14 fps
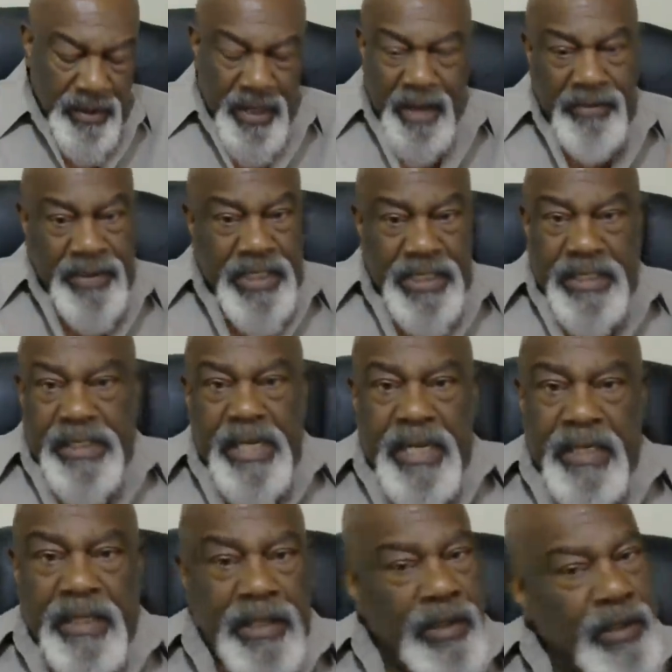I'm just
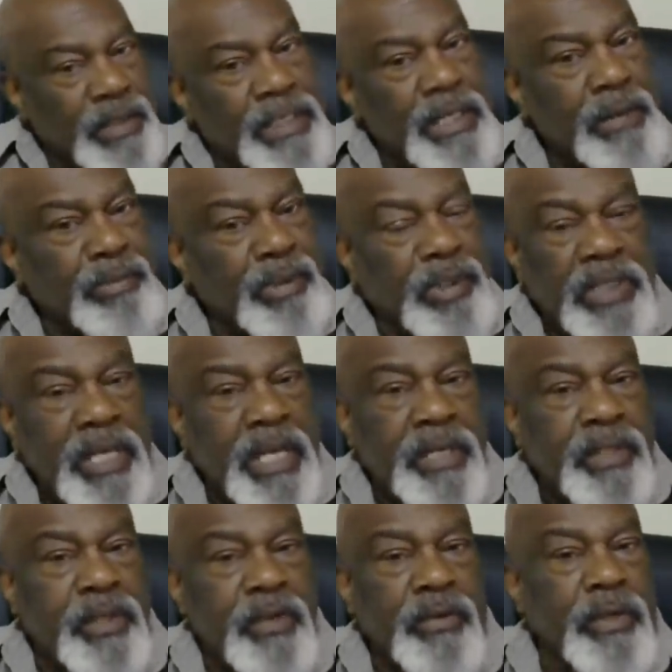saying little simple
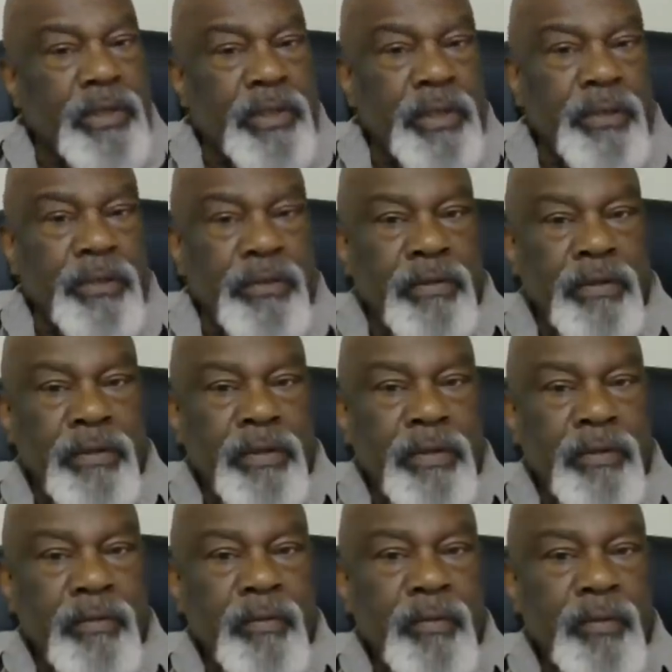things you could do
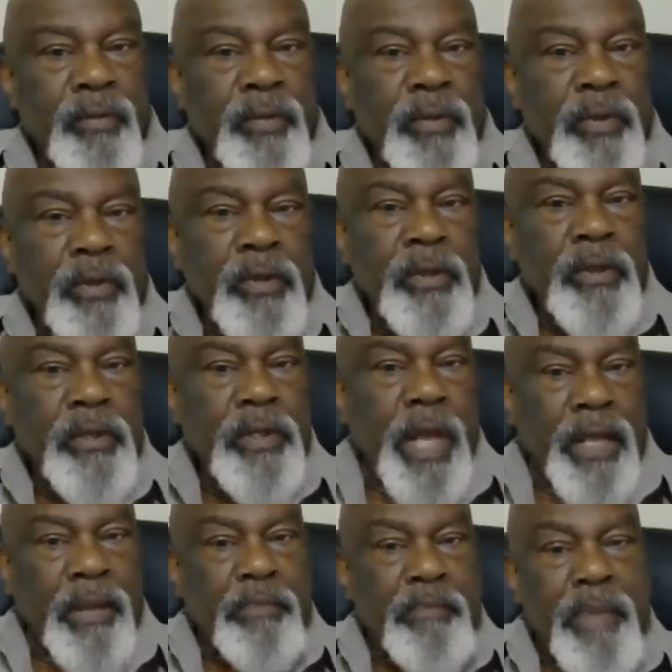
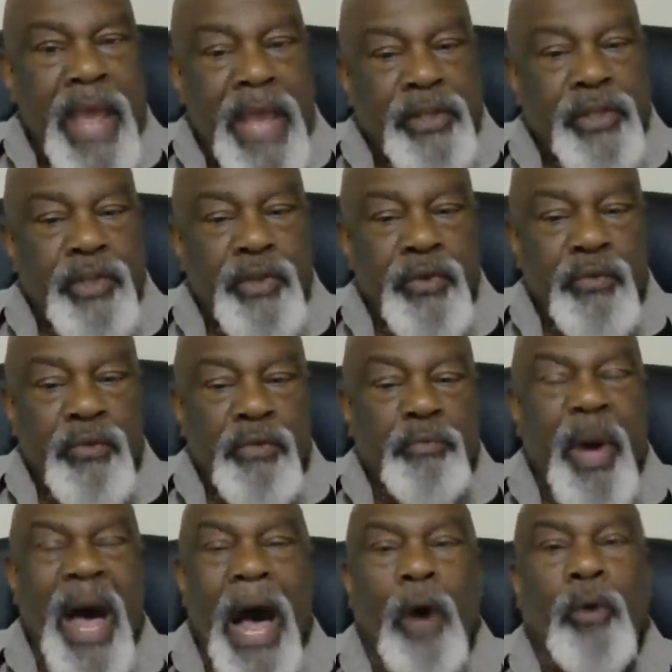that could make you
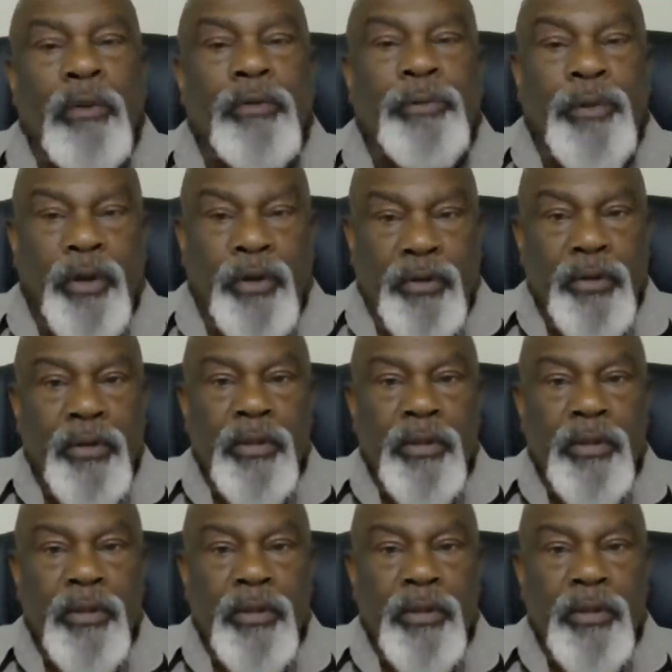powerful.